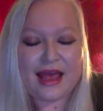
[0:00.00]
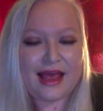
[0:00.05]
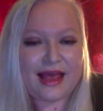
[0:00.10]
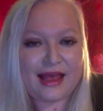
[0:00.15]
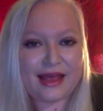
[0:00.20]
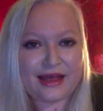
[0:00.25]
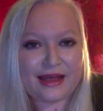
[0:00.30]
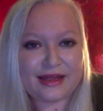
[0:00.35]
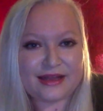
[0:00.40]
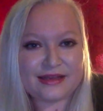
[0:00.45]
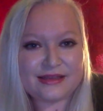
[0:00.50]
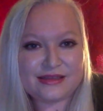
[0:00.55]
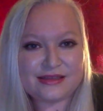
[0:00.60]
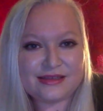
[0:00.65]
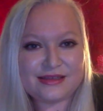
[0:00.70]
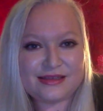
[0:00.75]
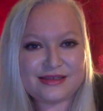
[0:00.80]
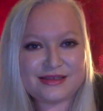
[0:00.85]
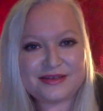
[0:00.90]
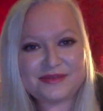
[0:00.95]
And
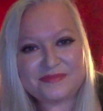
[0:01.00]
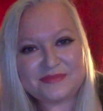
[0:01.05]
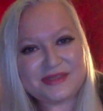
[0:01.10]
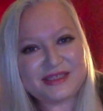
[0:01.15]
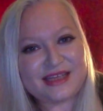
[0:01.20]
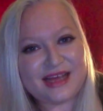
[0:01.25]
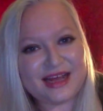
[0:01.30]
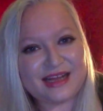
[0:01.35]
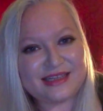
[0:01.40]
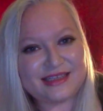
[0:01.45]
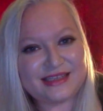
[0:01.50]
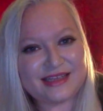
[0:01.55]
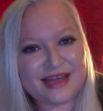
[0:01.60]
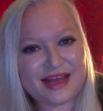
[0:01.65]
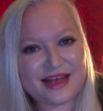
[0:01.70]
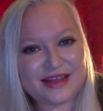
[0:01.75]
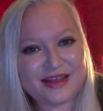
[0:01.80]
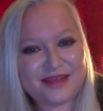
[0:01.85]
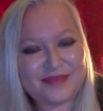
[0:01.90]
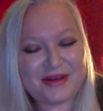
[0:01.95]
Besides
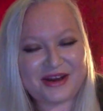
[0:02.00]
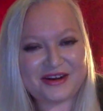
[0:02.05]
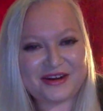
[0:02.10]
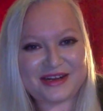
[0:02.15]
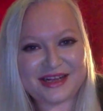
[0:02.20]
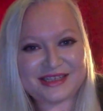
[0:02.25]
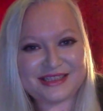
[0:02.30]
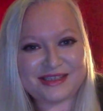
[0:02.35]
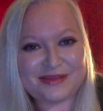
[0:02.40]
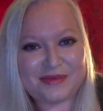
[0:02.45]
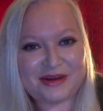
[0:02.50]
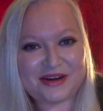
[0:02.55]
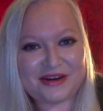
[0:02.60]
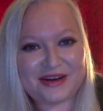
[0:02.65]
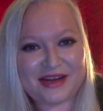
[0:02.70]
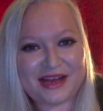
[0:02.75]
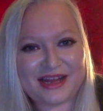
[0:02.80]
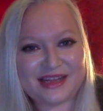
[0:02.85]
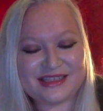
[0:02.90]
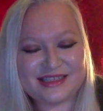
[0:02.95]
that, the better it gets, the better
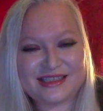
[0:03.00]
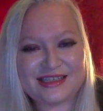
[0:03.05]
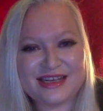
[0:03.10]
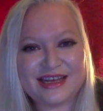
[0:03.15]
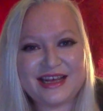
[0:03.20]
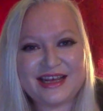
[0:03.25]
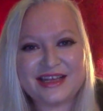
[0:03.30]
it gets.